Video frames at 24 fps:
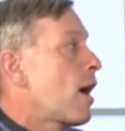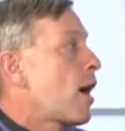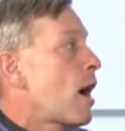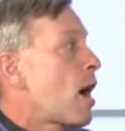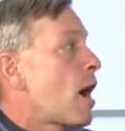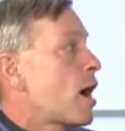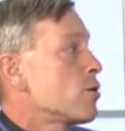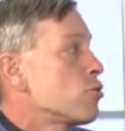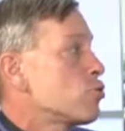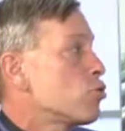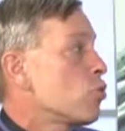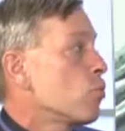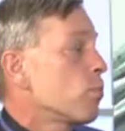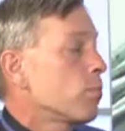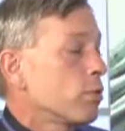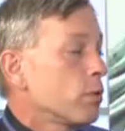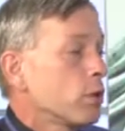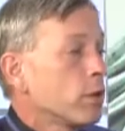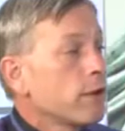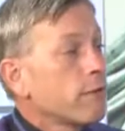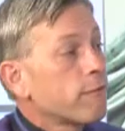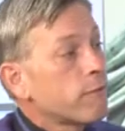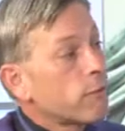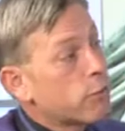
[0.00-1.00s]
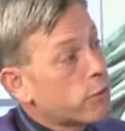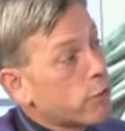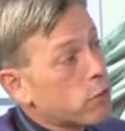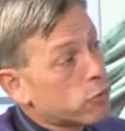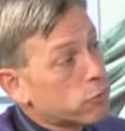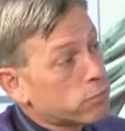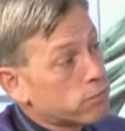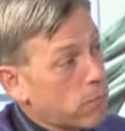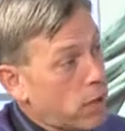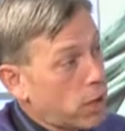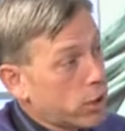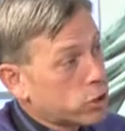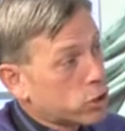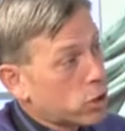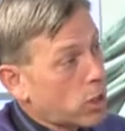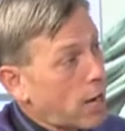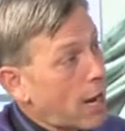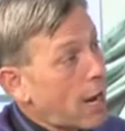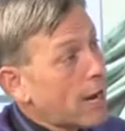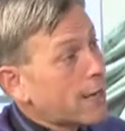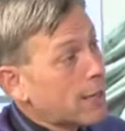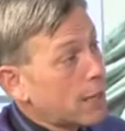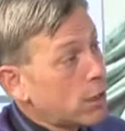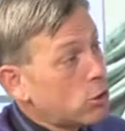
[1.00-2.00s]
I don't believe that there's much
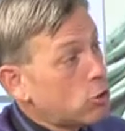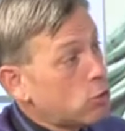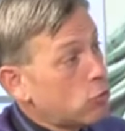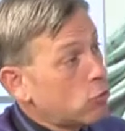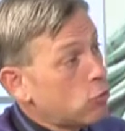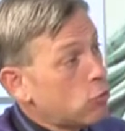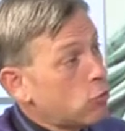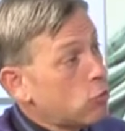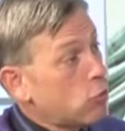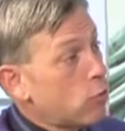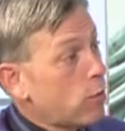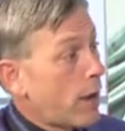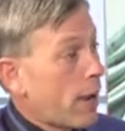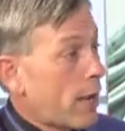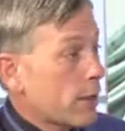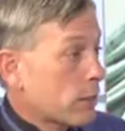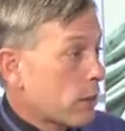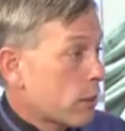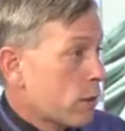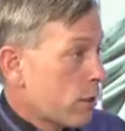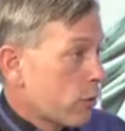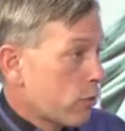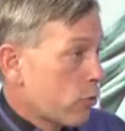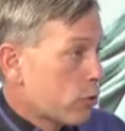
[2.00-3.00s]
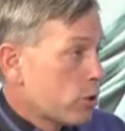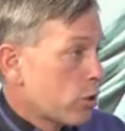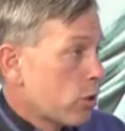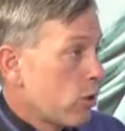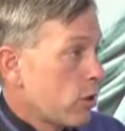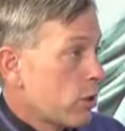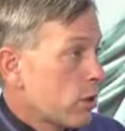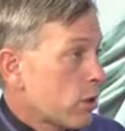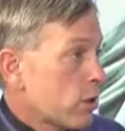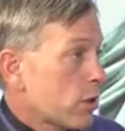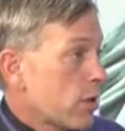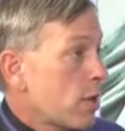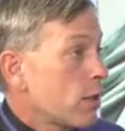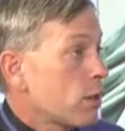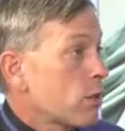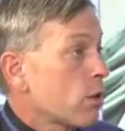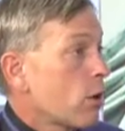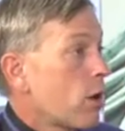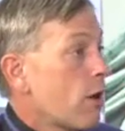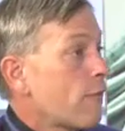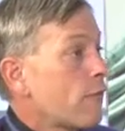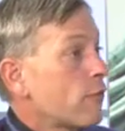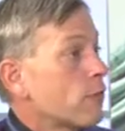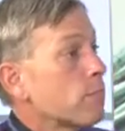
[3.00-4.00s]
I can do at the Secretary of State's
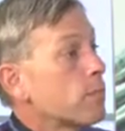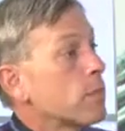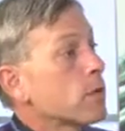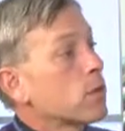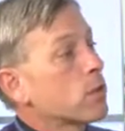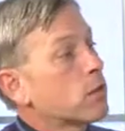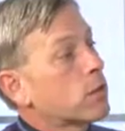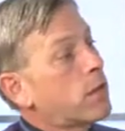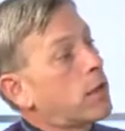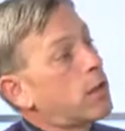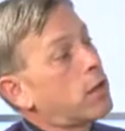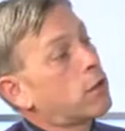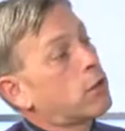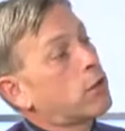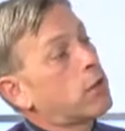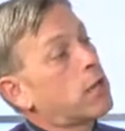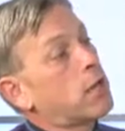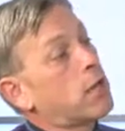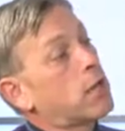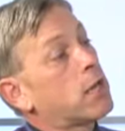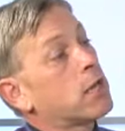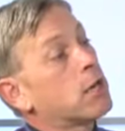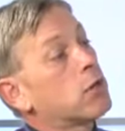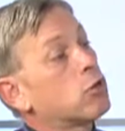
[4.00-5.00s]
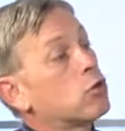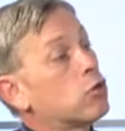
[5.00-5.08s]
office because that is a